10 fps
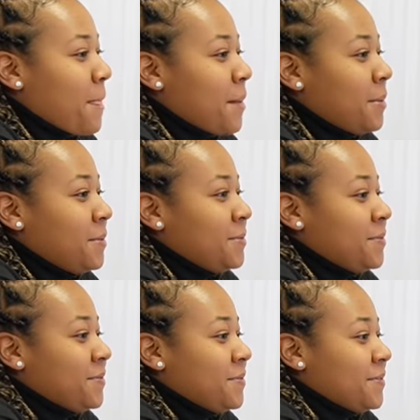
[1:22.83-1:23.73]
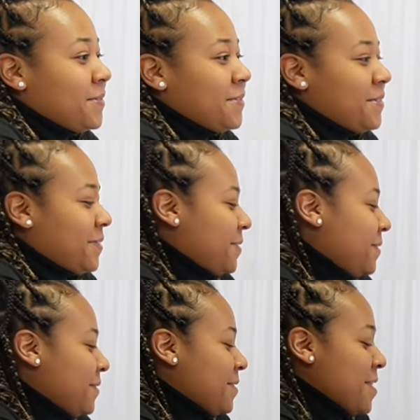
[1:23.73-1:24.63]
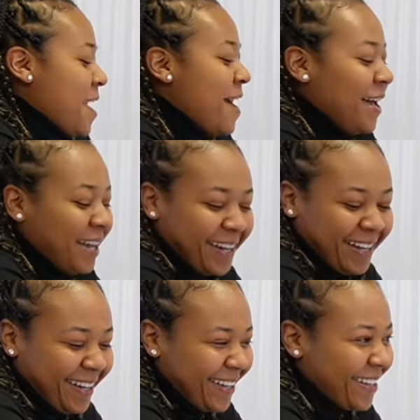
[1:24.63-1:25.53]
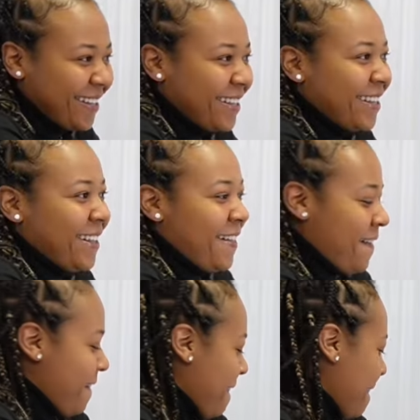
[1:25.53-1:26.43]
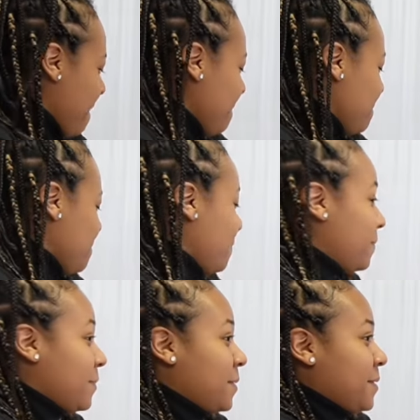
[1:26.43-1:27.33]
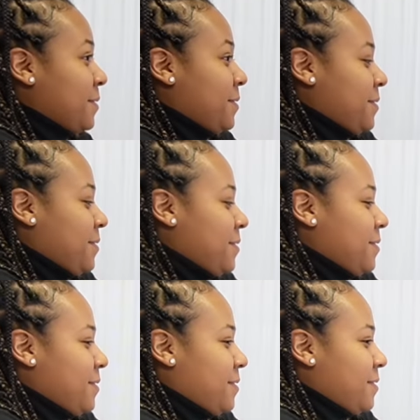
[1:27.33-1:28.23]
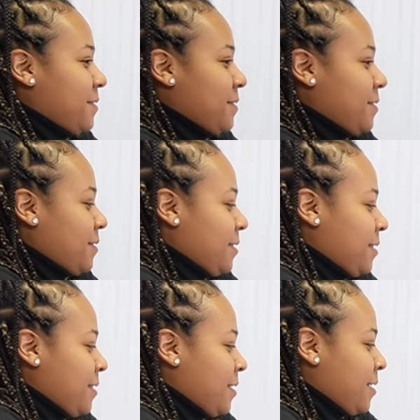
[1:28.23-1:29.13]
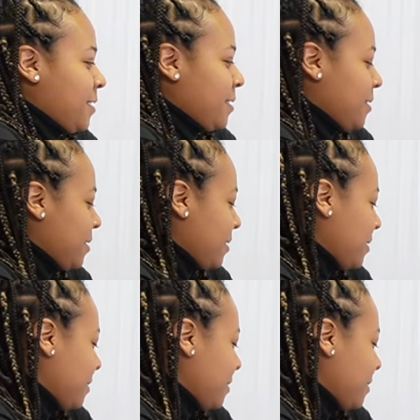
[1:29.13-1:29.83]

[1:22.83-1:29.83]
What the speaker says: This person isn't speaking.